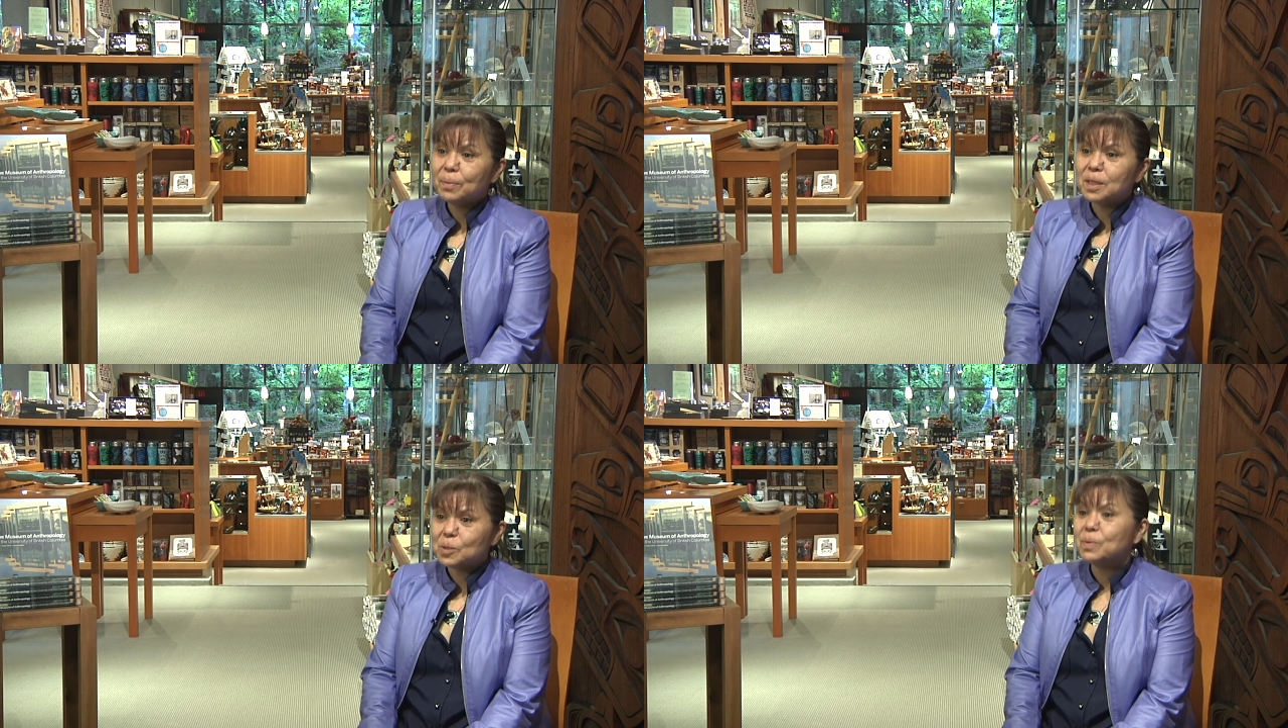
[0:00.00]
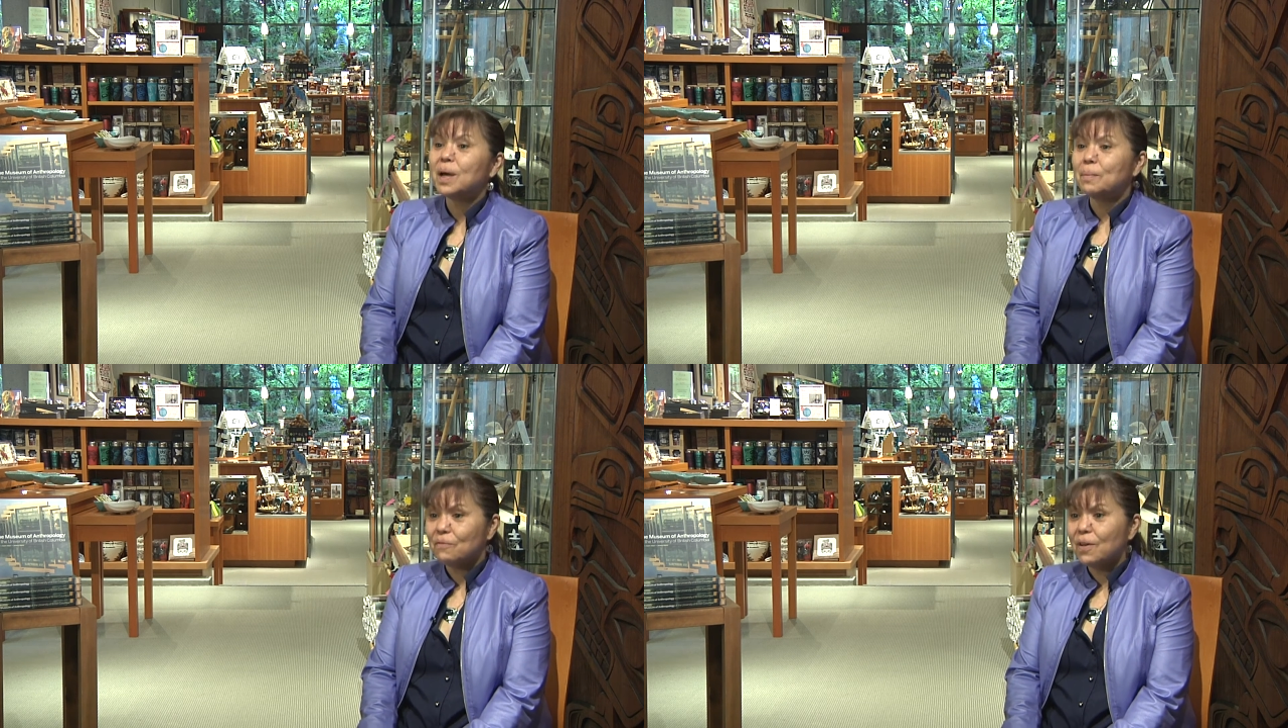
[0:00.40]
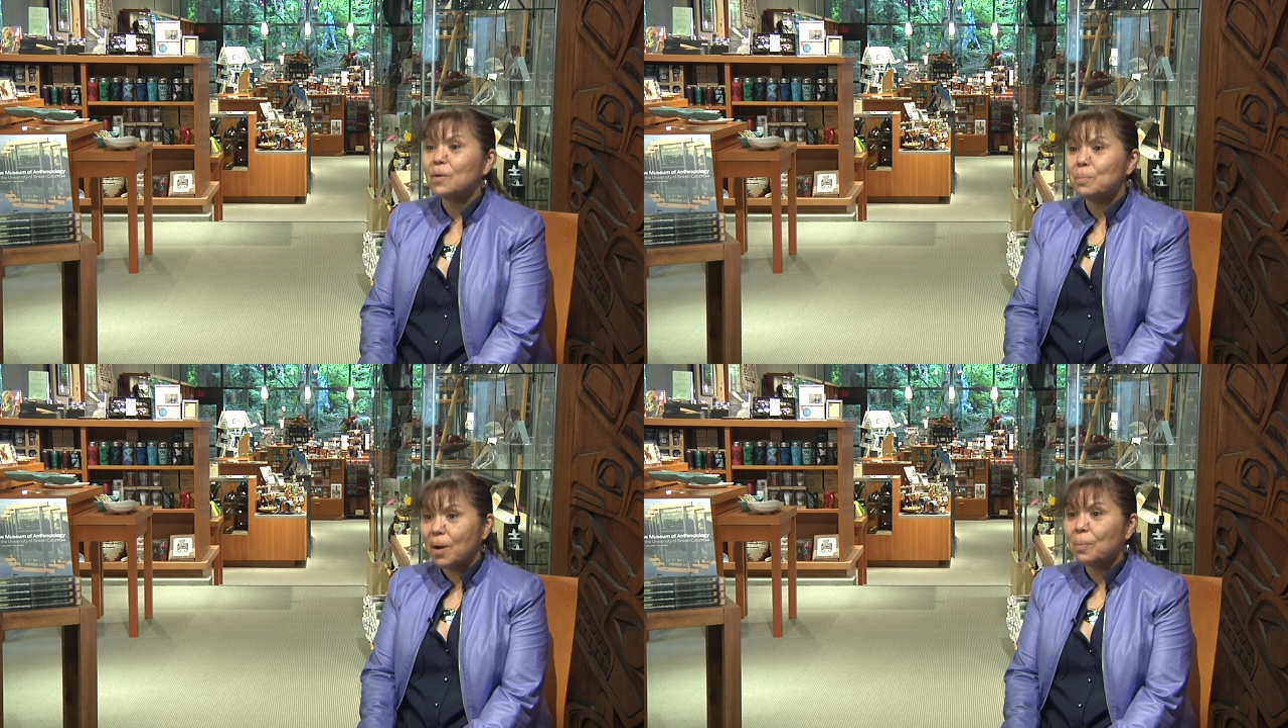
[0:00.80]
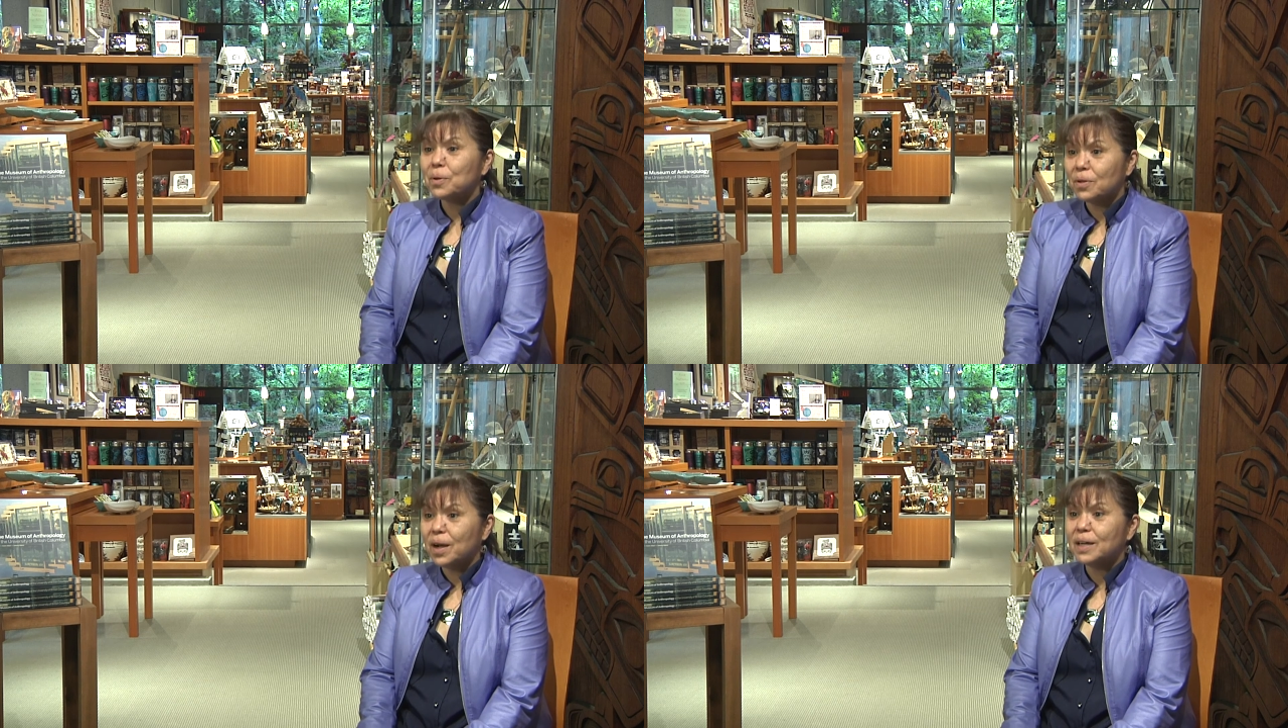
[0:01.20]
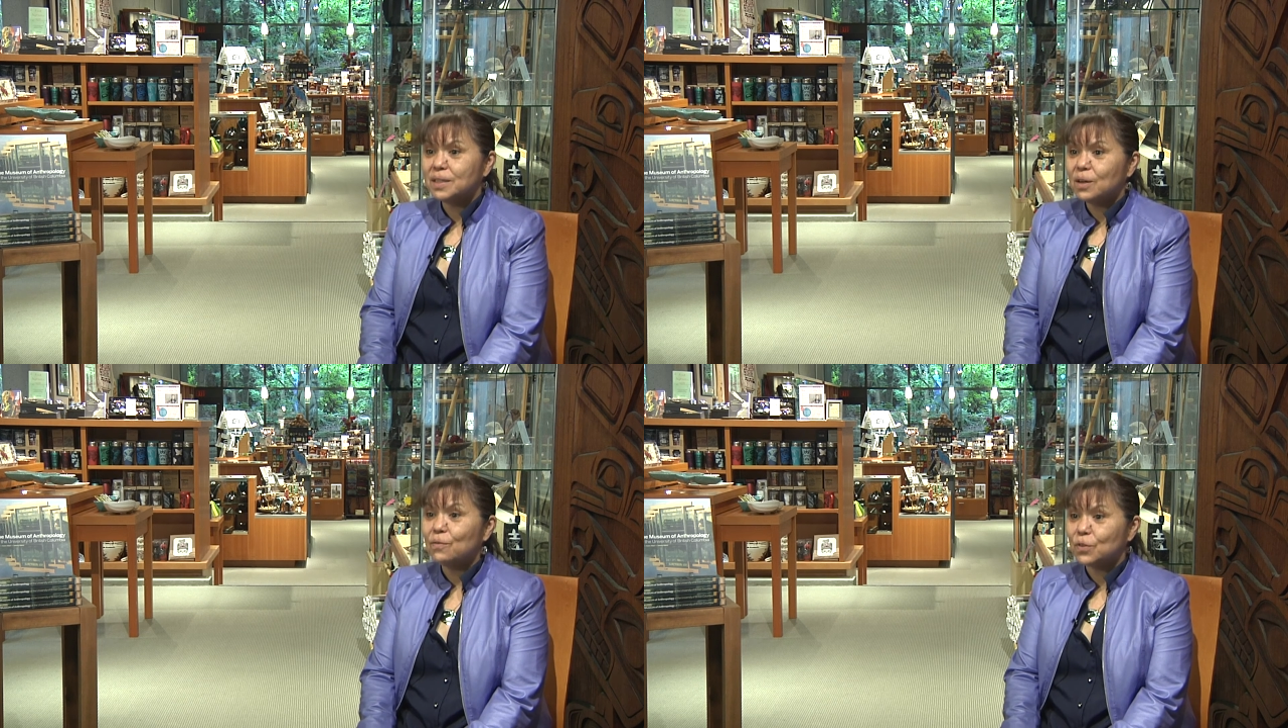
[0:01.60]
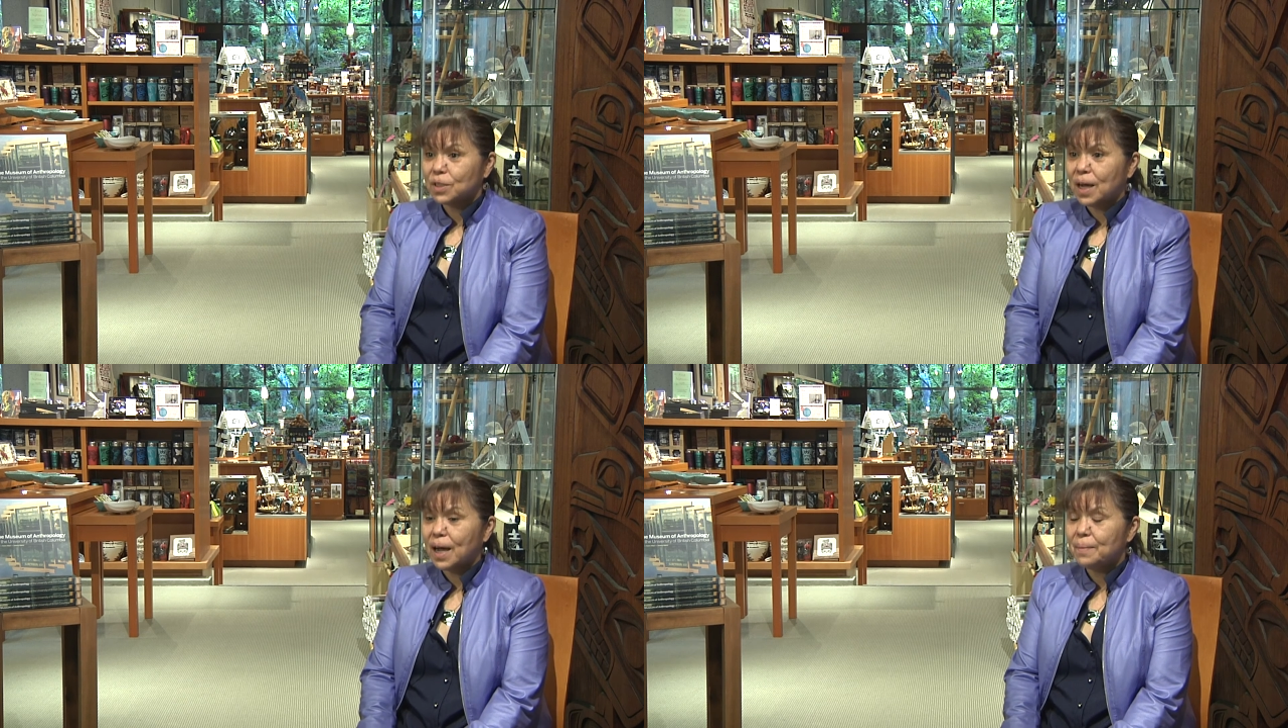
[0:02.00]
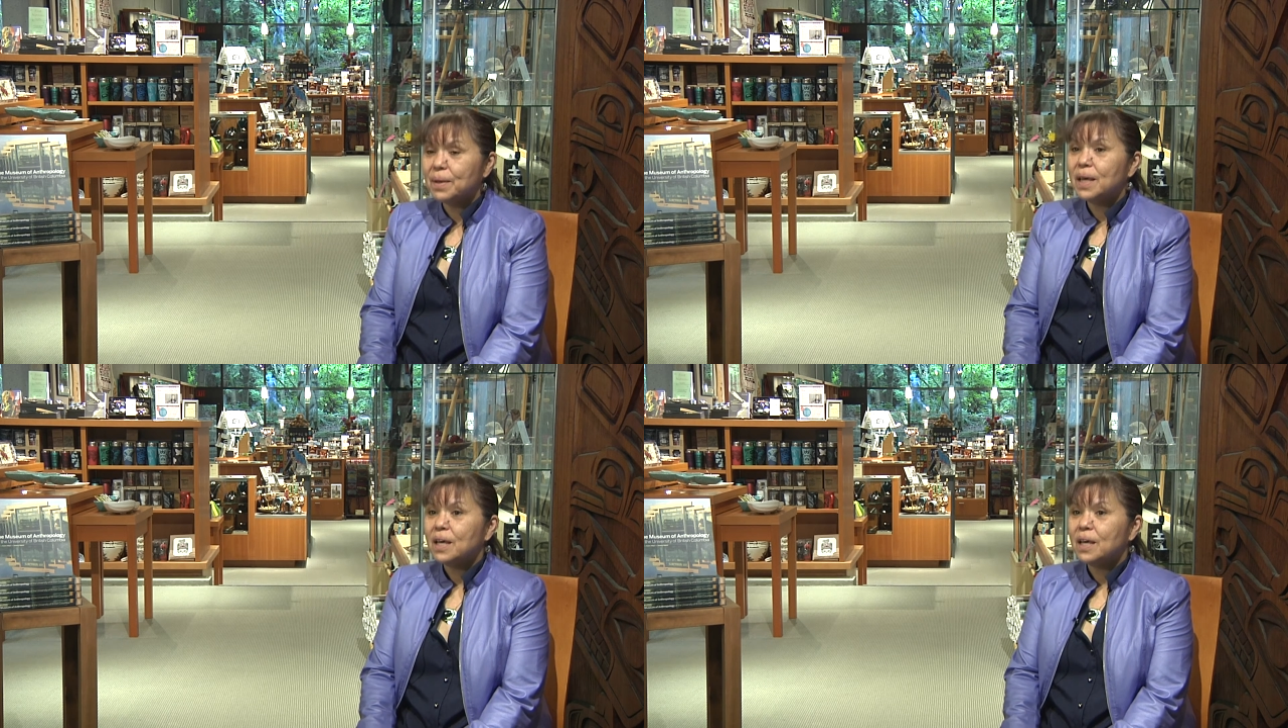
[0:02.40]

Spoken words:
but it's become a very popular idea over time.